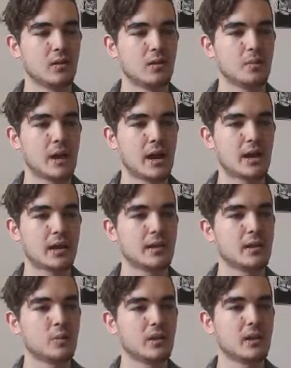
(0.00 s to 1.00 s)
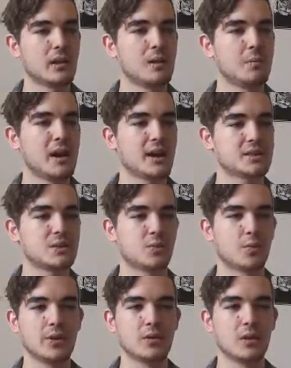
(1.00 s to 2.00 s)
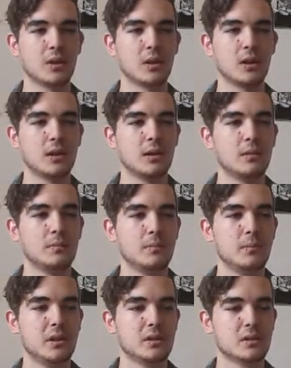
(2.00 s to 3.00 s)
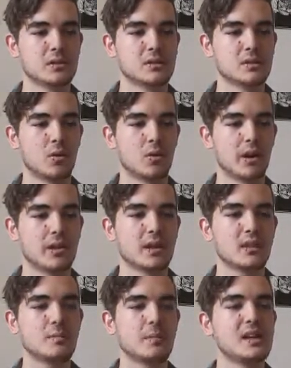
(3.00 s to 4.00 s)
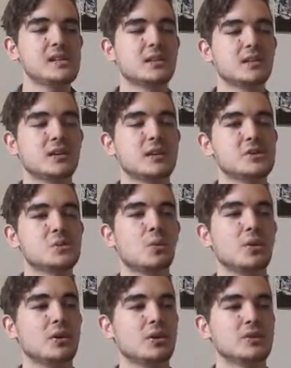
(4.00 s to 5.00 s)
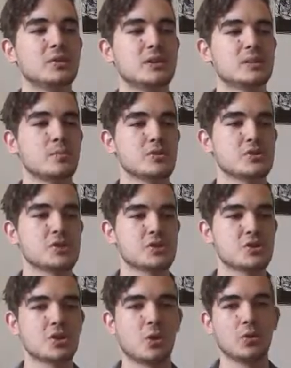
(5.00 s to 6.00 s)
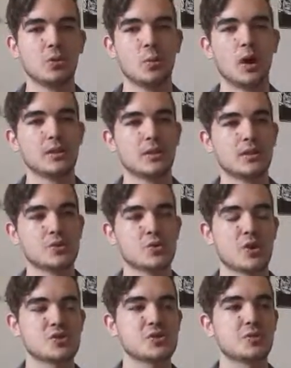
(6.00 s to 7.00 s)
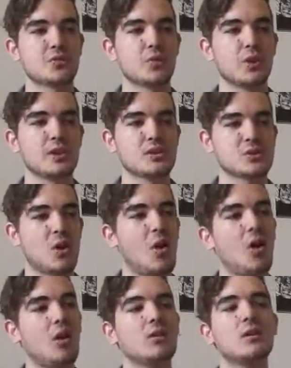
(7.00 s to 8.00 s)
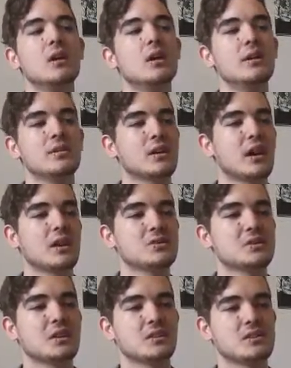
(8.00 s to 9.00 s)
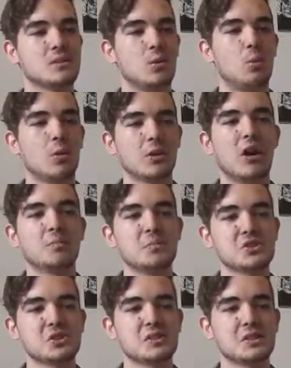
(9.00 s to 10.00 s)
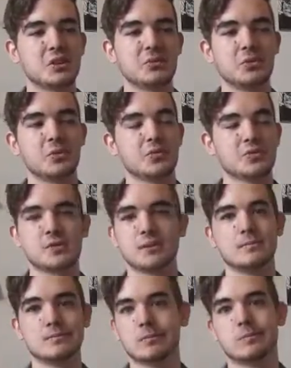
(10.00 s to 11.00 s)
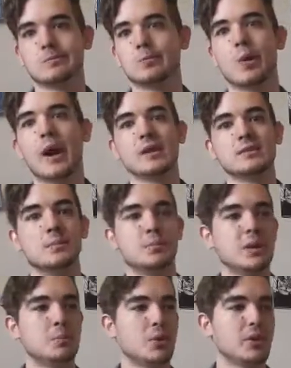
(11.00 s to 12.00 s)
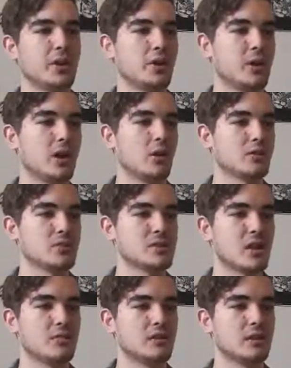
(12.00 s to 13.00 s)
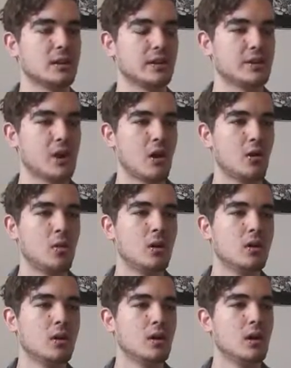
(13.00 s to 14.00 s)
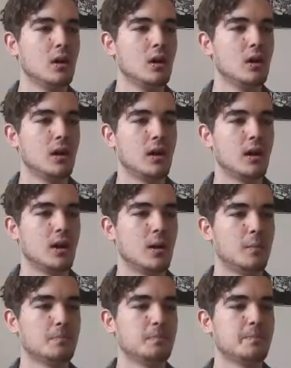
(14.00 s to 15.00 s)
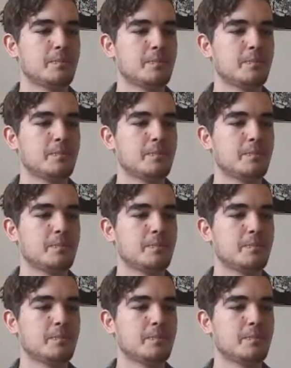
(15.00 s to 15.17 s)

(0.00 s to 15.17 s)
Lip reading: on back, and then we can get back to the real meat of the story. I think basically they just want you to do this mission to show you what the Strangers and Freaks are. They're kind of just like these little one-off missions that you do for some random people that your characters evidently know. But